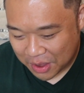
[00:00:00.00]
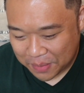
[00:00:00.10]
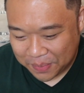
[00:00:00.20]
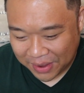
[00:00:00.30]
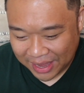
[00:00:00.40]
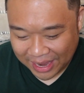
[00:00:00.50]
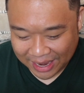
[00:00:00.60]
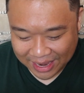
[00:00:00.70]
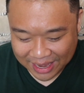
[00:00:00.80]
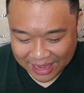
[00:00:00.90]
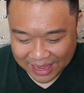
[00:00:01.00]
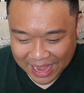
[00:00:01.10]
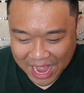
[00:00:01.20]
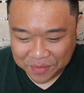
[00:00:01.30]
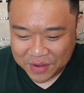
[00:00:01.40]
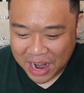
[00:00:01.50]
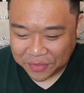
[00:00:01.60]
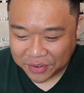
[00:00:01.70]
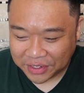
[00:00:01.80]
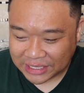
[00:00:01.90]
But I've
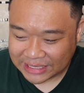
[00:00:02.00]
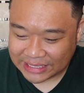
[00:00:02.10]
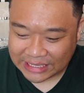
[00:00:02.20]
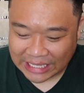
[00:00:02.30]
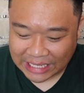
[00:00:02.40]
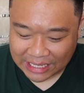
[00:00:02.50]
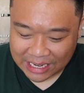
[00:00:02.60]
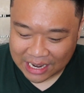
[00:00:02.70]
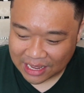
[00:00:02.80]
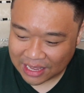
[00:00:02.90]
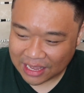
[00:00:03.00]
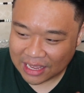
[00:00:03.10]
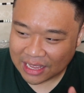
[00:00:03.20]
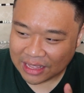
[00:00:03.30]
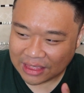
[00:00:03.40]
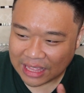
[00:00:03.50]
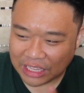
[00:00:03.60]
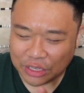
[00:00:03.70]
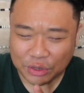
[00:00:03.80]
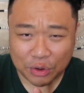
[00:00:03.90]
never seen the
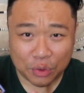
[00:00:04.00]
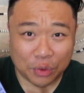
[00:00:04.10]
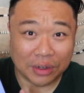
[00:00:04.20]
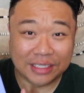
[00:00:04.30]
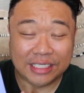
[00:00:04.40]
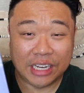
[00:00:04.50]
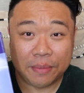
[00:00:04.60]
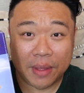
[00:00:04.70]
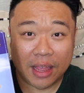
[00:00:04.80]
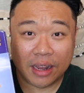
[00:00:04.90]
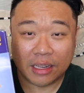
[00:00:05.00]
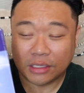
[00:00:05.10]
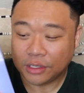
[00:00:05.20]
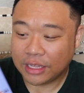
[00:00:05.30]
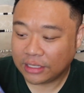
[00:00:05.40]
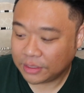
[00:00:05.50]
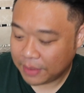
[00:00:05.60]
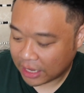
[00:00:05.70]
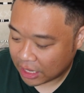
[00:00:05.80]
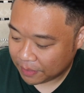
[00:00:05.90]
unicorn chia pet. So this is
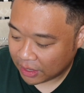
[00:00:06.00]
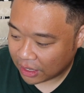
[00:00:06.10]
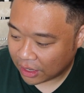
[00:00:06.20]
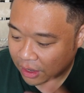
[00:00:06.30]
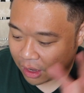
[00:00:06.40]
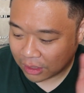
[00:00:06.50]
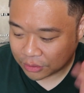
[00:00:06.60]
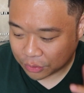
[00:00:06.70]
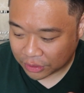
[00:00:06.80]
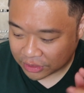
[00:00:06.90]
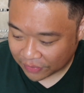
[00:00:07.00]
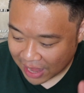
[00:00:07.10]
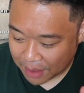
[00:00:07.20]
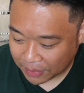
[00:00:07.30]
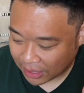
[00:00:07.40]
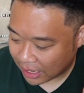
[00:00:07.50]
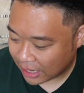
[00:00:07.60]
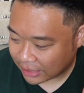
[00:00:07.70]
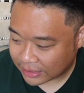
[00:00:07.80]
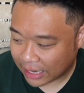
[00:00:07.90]
making me all sorts of happy
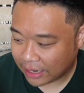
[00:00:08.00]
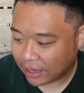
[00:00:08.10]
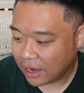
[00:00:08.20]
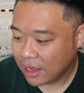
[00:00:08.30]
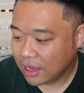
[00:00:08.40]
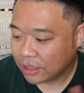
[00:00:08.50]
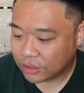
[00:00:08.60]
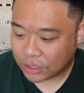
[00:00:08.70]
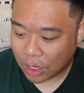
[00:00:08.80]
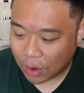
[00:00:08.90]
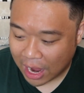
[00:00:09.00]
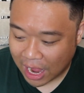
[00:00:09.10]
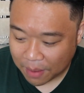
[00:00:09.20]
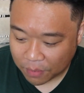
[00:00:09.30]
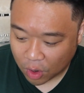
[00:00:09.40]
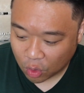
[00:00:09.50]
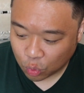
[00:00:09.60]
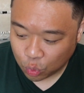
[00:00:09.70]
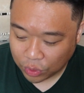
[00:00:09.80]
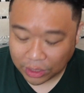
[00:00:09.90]
and excited. So I'm
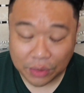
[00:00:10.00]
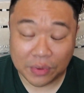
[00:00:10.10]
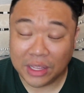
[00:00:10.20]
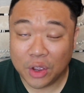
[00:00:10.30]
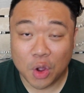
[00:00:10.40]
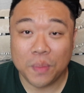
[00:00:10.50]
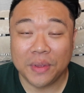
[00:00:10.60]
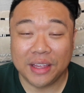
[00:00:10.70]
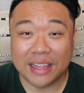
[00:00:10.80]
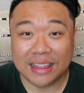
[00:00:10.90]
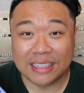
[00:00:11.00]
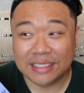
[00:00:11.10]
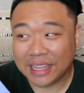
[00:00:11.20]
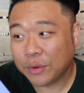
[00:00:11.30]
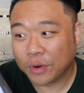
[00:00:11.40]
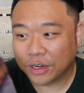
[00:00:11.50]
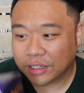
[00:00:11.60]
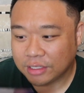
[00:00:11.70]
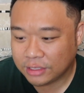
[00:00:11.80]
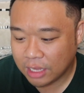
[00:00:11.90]
really, really hoping that this thing
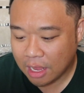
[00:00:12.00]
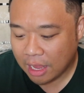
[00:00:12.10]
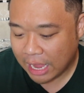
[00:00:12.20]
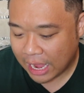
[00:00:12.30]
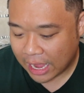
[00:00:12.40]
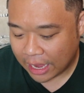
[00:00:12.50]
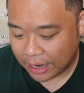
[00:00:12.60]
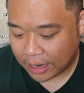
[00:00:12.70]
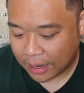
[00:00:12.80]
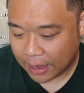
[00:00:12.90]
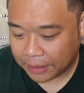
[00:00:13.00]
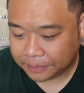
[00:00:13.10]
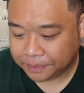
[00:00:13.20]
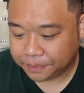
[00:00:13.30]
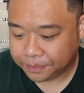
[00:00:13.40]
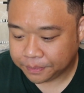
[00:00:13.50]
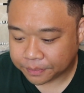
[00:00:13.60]
works. And